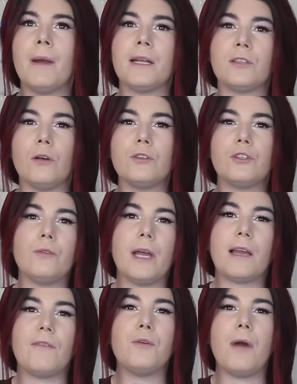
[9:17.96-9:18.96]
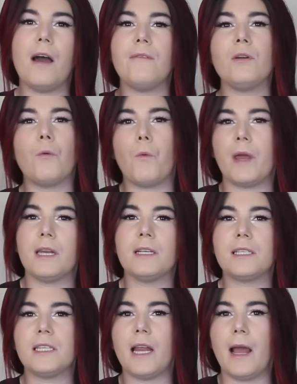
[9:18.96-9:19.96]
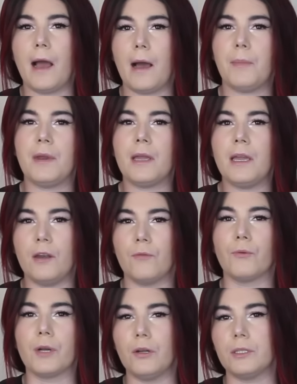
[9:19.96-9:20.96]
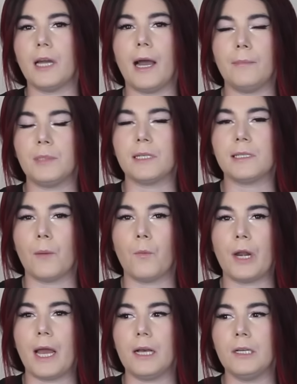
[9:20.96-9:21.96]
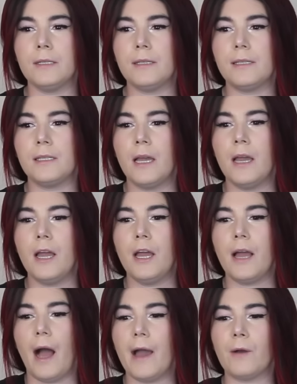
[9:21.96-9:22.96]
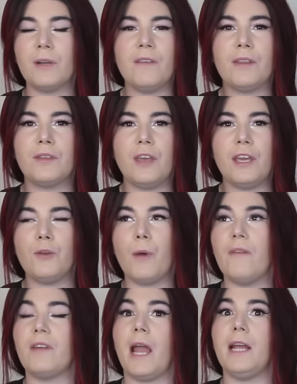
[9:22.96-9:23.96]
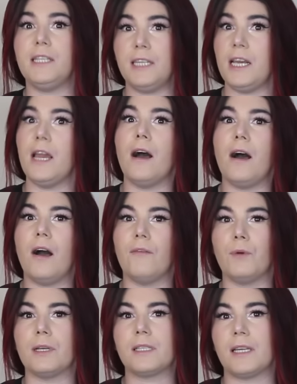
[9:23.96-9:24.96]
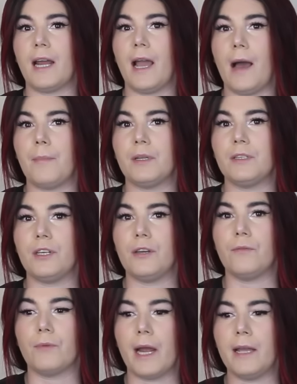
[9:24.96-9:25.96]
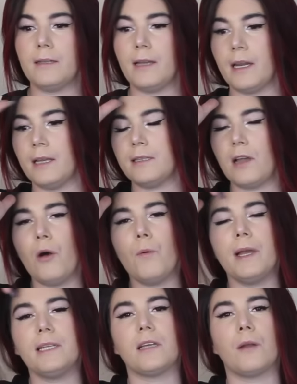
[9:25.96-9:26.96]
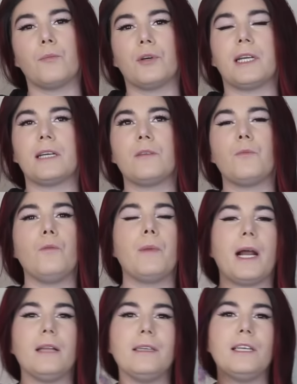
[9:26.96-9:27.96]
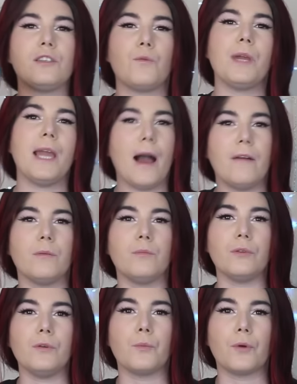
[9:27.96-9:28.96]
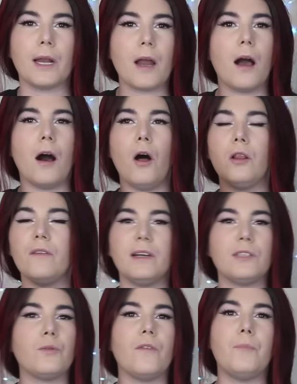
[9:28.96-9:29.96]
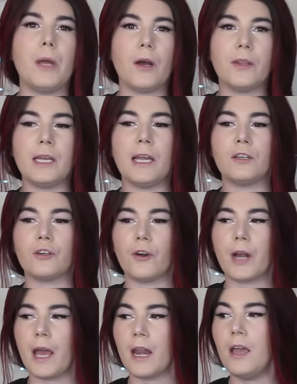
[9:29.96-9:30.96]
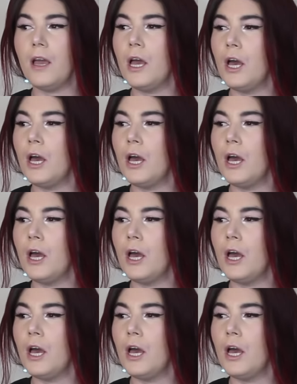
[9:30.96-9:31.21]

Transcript: but it's also like if you haven't witnessed it happening in real time to someone else, I don't even think you have an idea of what's gonna happen to you, right? And it's always unpredictable, but at least we have a blueprint. All of us who have been on the internet